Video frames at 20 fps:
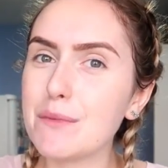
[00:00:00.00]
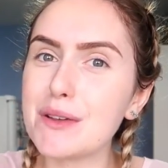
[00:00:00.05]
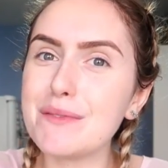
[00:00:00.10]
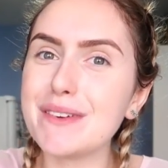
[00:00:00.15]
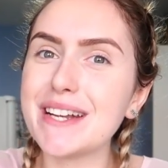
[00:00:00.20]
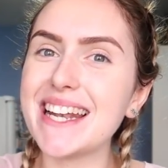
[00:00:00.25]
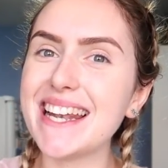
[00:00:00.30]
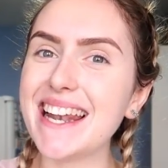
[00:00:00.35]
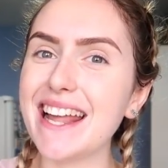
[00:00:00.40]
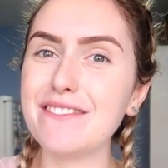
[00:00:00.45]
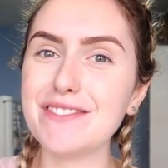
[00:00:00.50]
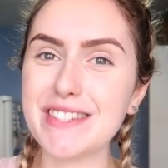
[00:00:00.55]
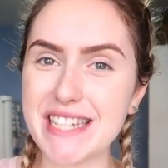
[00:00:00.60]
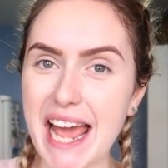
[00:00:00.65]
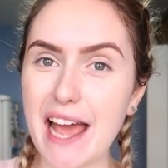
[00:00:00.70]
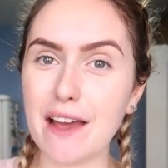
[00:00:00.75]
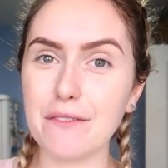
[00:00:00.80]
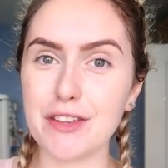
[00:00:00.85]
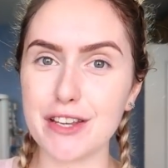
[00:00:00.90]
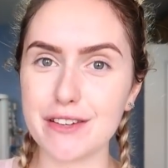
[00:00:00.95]
We would love to
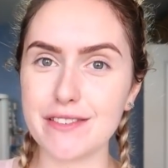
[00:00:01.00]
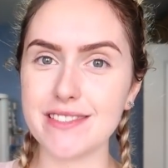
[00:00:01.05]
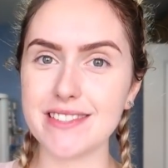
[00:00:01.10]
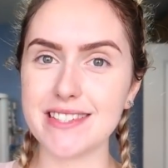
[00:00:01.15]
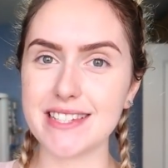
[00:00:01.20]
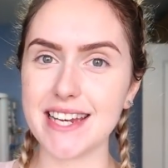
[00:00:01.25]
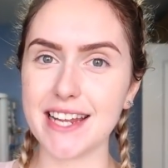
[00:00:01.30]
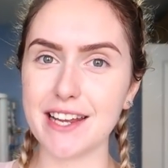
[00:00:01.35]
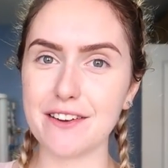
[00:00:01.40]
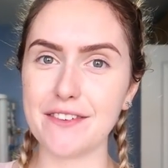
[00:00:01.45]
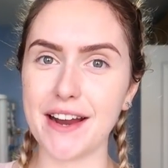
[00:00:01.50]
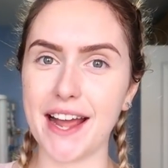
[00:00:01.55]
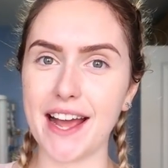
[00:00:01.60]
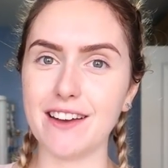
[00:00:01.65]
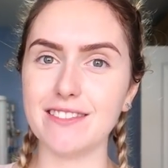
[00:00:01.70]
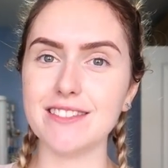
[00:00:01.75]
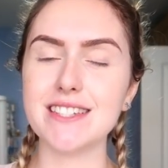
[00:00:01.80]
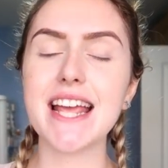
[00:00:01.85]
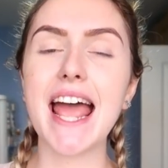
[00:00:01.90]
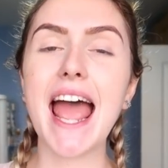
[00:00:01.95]
have you stick
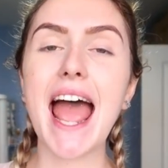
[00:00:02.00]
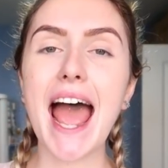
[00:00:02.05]
around,